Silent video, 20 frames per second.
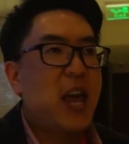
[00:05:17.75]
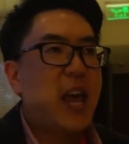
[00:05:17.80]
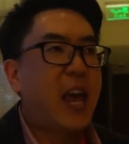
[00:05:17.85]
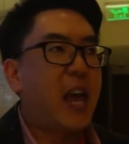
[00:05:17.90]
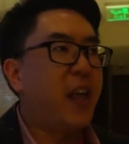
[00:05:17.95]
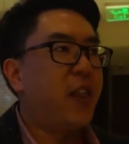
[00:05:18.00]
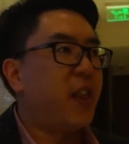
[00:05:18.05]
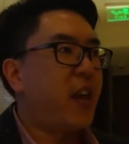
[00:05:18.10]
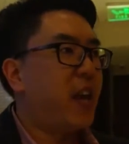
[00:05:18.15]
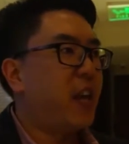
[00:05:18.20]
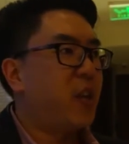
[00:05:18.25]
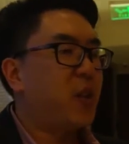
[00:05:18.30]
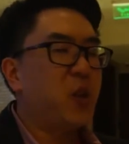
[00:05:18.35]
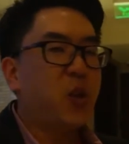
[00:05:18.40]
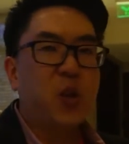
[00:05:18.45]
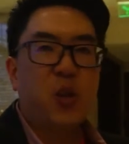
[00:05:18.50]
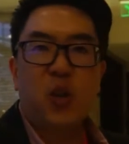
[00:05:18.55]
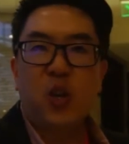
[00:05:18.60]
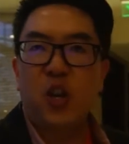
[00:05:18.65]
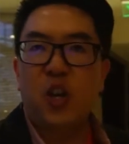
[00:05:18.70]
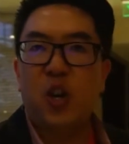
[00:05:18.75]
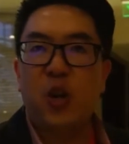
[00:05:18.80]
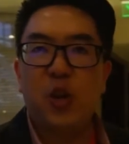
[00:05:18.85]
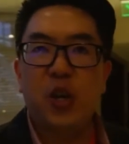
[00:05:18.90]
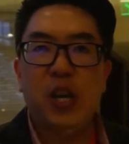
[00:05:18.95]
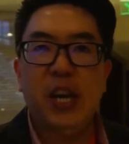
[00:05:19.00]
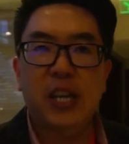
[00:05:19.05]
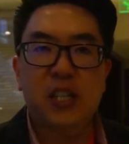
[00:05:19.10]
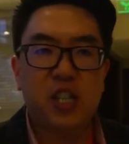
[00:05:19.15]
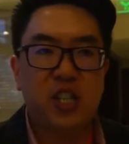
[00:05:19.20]
and then you know
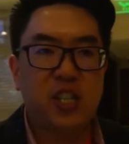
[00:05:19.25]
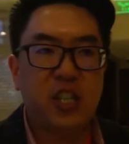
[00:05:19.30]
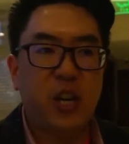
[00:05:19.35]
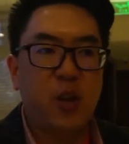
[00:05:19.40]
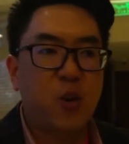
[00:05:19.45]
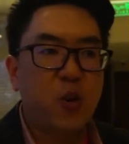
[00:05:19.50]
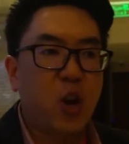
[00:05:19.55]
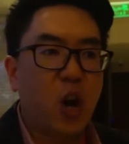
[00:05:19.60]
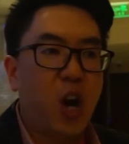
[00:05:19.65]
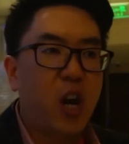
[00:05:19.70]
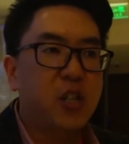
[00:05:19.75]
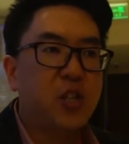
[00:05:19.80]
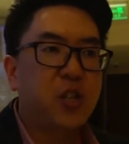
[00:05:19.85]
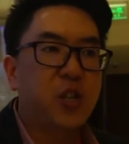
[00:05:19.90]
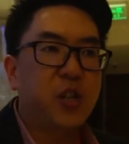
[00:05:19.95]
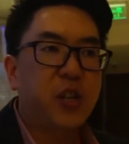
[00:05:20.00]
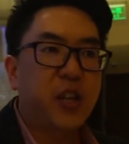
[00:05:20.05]
you get steered onto